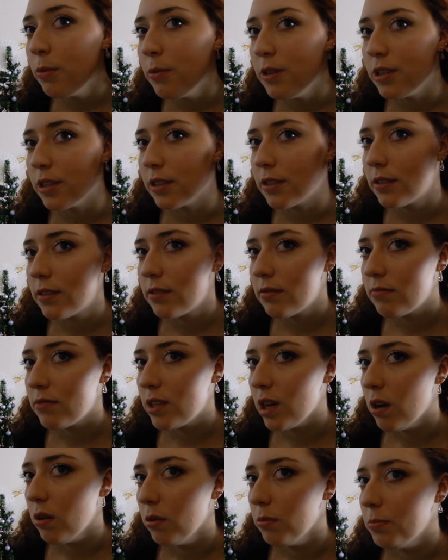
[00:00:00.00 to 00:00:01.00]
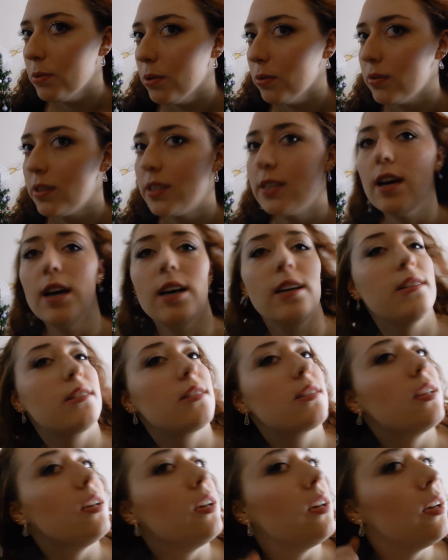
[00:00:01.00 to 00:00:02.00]
with just gold ball
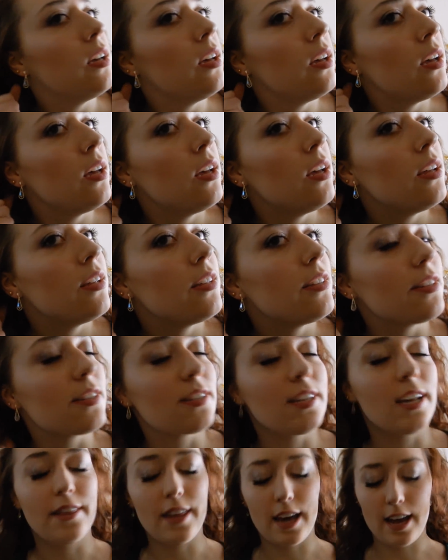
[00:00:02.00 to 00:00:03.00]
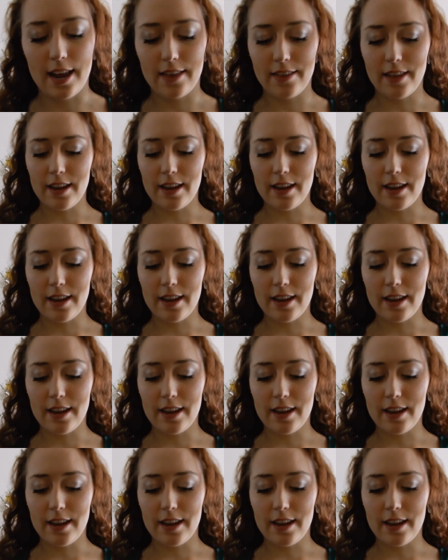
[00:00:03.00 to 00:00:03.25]
studs, just like that.